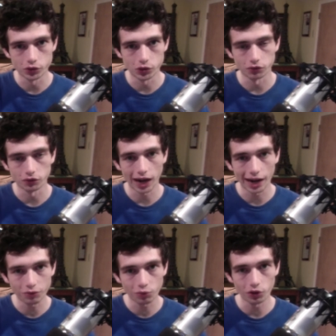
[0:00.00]
So for
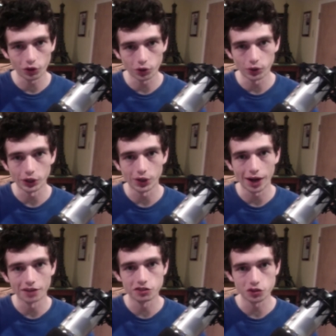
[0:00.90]
everyone new here,
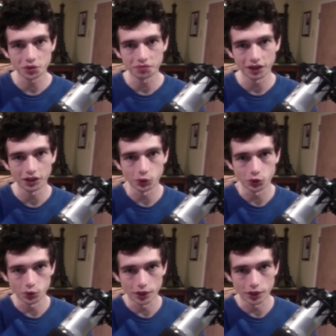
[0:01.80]
I do invite you to